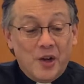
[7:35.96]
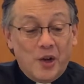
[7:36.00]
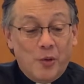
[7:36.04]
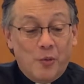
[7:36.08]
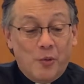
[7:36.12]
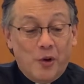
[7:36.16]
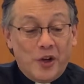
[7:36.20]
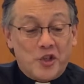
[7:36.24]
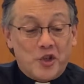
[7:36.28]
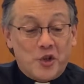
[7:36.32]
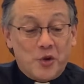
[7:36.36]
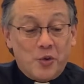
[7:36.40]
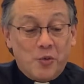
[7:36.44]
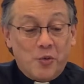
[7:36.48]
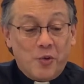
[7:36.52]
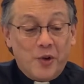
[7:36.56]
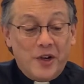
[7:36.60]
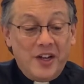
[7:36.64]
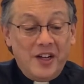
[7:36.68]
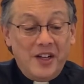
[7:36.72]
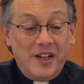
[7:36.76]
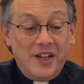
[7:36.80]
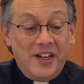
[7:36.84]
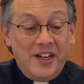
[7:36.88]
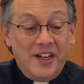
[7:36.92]
which
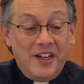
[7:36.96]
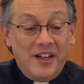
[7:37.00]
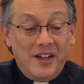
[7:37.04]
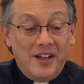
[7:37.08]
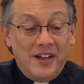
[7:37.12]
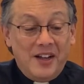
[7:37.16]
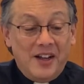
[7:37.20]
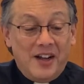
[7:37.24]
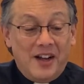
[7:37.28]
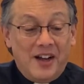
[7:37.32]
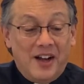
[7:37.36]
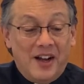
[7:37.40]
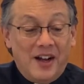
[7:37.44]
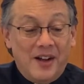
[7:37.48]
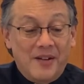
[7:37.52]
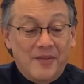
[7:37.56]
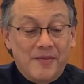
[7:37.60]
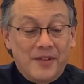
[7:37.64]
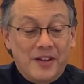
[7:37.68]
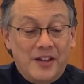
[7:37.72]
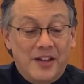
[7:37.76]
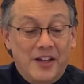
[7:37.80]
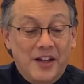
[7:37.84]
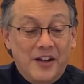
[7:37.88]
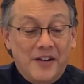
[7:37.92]
really
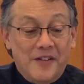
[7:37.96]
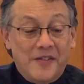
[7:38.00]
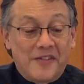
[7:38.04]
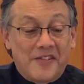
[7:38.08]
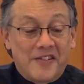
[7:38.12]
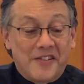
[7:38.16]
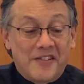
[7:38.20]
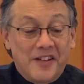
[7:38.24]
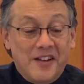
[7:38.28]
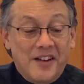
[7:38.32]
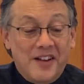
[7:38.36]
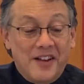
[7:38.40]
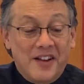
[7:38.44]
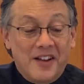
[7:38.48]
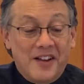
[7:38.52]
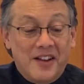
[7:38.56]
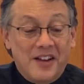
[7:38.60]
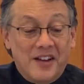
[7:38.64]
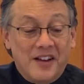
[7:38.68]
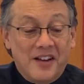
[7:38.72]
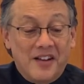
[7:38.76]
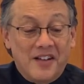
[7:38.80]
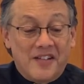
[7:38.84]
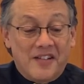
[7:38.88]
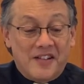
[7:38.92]
gives
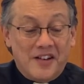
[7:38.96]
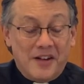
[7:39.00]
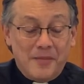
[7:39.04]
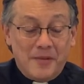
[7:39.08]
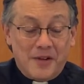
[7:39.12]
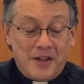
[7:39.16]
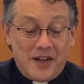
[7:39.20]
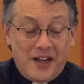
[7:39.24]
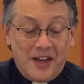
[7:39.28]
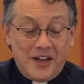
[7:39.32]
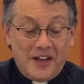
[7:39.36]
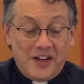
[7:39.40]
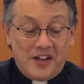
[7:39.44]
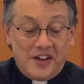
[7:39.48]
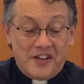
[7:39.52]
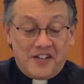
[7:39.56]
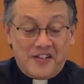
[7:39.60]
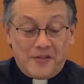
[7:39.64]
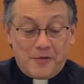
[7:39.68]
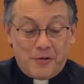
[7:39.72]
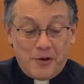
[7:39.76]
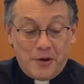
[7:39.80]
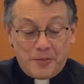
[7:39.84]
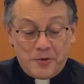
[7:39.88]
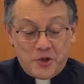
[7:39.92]
some kind of
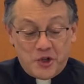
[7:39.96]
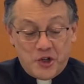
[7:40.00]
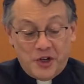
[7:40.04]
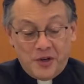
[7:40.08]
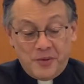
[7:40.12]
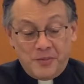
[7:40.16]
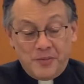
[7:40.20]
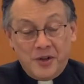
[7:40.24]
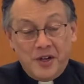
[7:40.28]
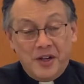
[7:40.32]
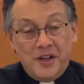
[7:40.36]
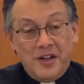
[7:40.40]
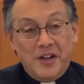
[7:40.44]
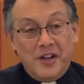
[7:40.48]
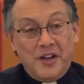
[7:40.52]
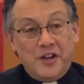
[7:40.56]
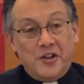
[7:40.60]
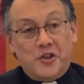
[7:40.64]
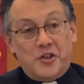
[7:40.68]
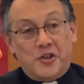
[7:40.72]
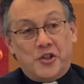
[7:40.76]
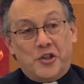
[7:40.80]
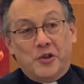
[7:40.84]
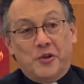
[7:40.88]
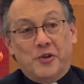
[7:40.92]
description
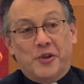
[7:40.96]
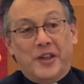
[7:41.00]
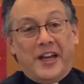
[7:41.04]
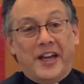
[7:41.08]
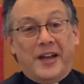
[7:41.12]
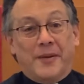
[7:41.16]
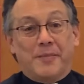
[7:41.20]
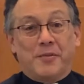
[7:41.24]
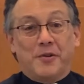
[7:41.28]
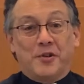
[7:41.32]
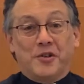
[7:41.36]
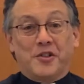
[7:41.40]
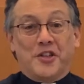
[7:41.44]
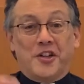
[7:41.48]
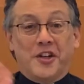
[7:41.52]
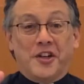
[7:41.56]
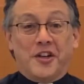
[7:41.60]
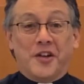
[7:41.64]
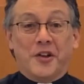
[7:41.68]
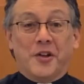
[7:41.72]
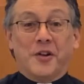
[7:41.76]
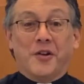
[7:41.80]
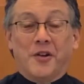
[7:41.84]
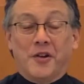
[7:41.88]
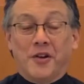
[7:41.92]
to that
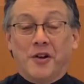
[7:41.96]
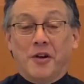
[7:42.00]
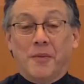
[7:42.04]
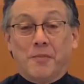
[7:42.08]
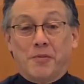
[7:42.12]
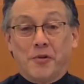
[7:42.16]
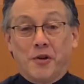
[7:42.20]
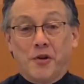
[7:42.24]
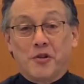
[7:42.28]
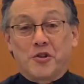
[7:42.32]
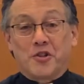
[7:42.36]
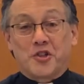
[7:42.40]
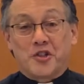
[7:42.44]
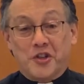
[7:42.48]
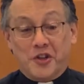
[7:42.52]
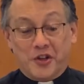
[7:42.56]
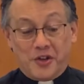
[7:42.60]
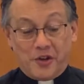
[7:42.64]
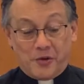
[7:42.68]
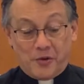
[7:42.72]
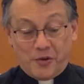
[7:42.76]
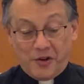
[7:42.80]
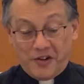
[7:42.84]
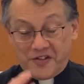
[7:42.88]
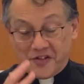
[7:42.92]
particular approach to the
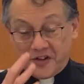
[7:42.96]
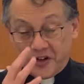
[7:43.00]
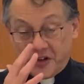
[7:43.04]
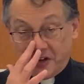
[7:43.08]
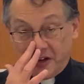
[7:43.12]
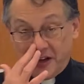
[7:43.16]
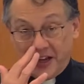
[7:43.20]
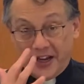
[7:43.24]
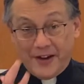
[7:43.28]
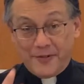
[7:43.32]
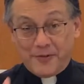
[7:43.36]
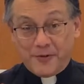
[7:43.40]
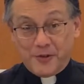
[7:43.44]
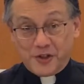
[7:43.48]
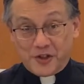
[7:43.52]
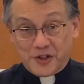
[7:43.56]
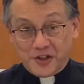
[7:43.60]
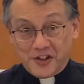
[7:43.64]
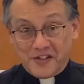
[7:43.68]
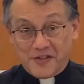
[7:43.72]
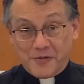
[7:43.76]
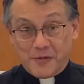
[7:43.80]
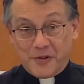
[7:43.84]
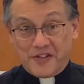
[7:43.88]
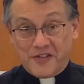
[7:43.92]
Christian life, which
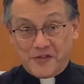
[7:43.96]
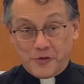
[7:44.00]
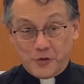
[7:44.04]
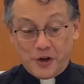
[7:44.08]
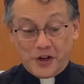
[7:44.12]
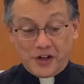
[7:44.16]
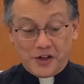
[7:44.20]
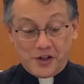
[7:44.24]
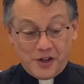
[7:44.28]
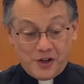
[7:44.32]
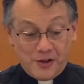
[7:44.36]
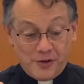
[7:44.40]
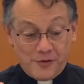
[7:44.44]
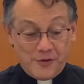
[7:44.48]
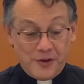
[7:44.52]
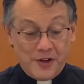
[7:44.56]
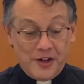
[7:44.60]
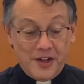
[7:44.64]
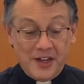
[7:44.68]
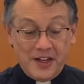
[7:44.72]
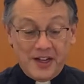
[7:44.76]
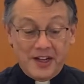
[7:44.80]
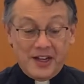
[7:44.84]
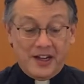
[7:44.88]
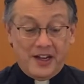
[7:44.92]
is restrictive
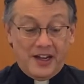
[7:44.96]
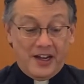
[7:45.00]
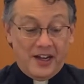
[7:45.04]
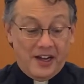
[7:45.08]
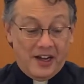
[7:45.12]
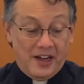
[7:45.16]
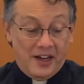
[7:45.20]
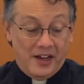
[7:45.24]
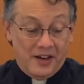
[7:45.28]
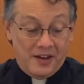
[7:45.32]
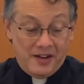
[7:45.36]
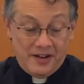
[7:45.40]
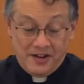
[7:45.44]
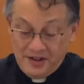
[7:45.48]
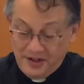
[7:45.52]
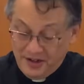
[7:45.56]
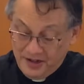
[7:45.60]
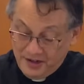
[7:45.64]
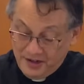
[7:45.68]
and